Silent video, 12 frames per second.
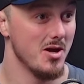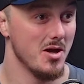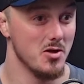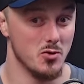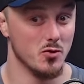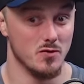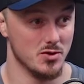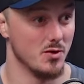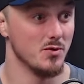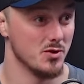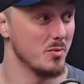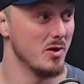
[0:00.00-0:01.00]
your
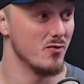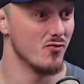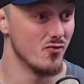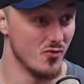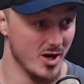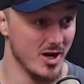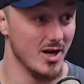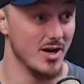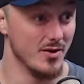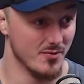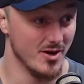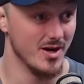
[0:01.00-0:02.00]
results are going to be
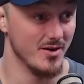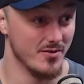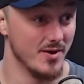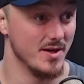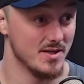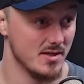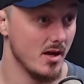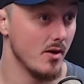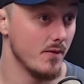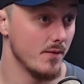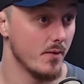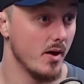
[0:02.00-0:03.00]
really, really, really slow,
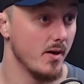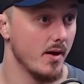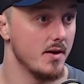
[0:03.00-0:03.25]
right?